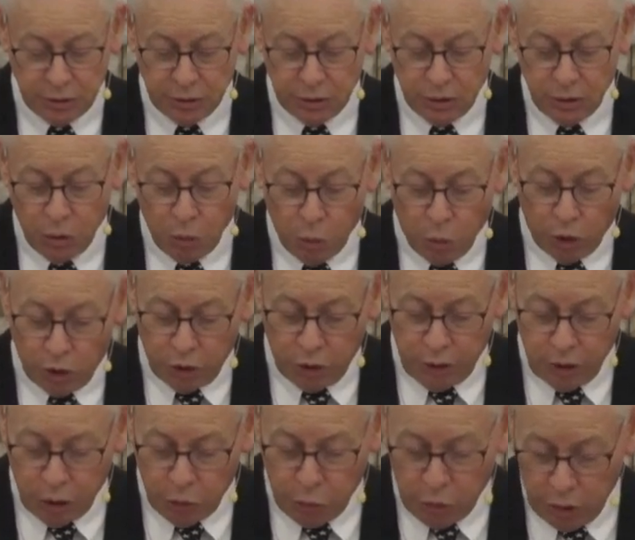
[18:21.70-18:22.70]
What are
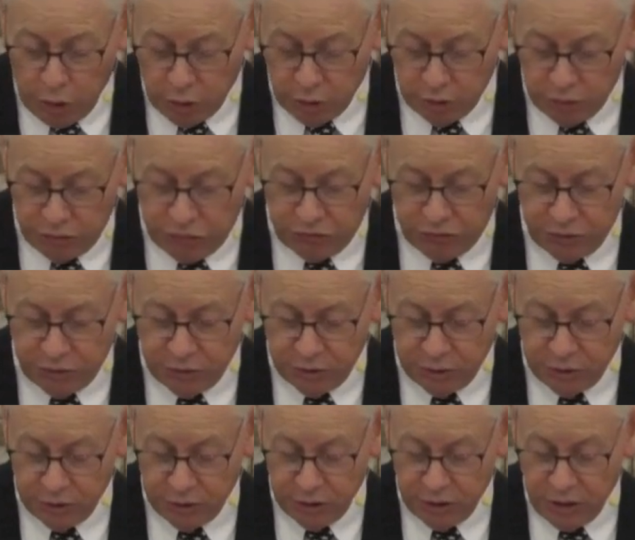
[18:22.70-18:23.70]
their words?
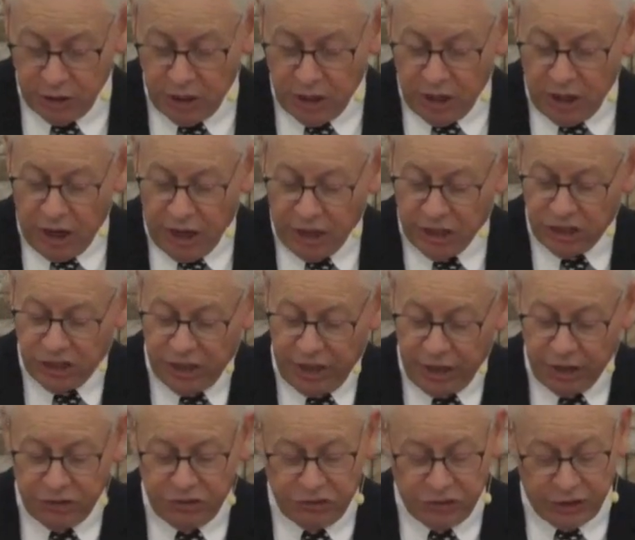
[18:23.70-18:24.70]

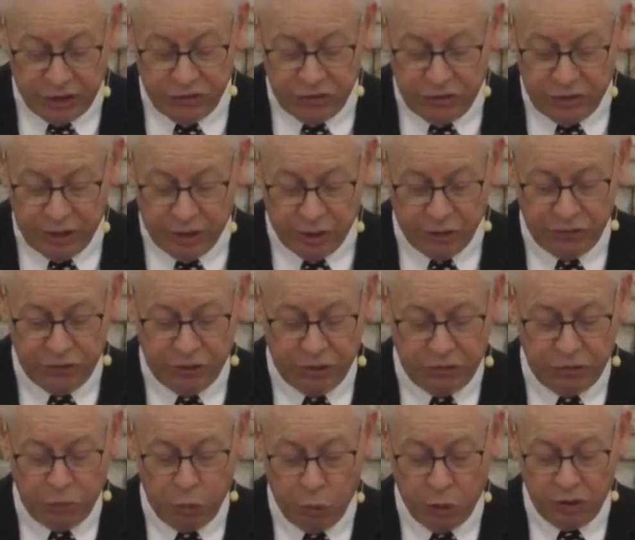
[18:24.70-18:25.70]
Isaiah 6 tells
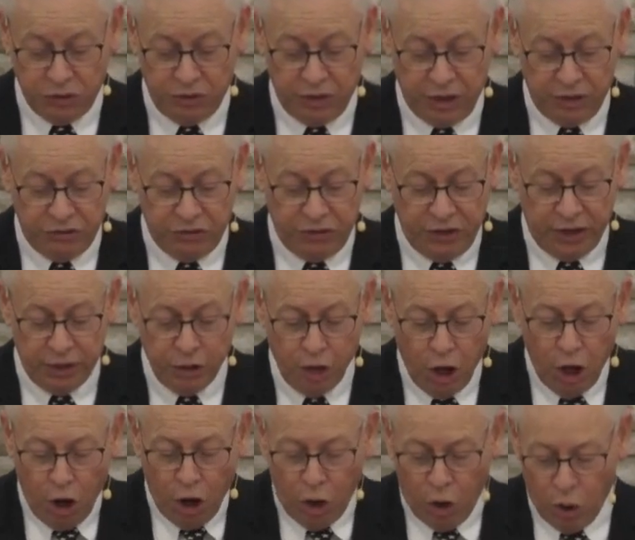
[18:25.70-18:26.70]
us what they said
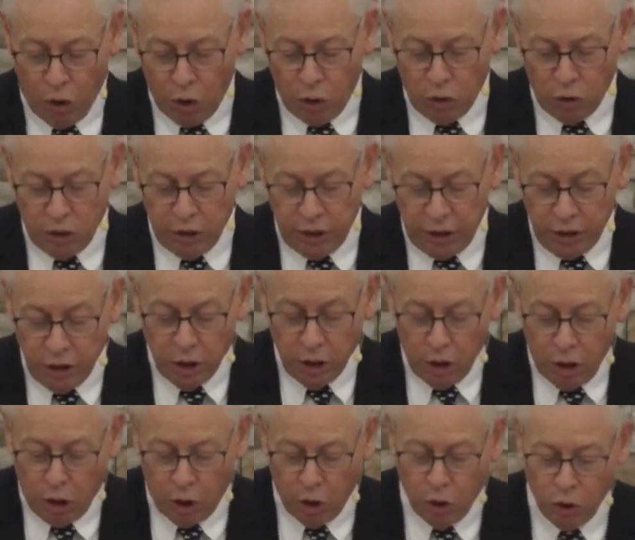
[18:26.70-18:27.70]
Holy,
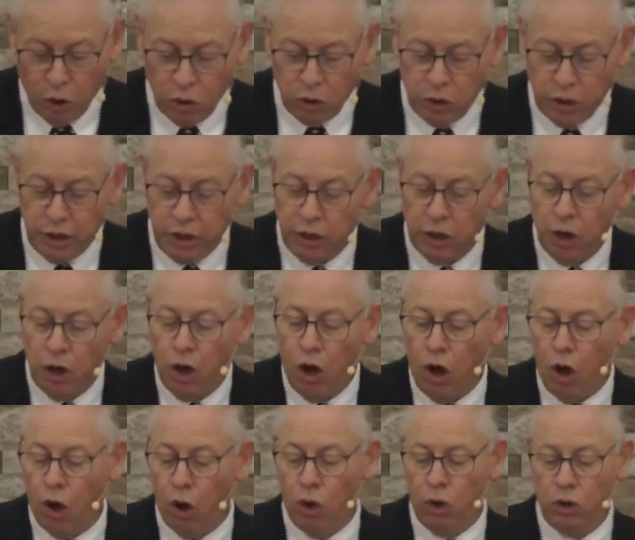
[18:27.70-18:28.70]
holy,
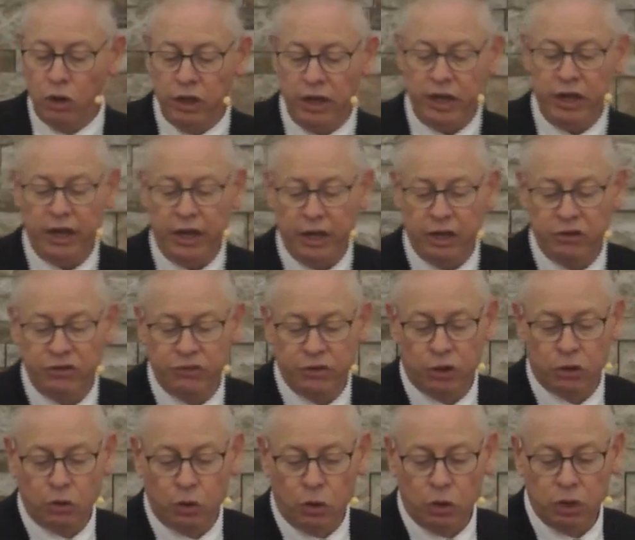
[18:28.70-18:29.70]
holy is the
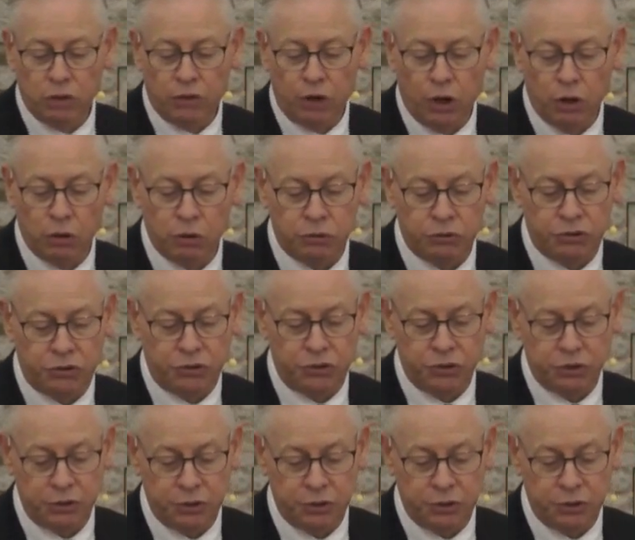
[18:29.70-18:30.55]
Lord of hosts.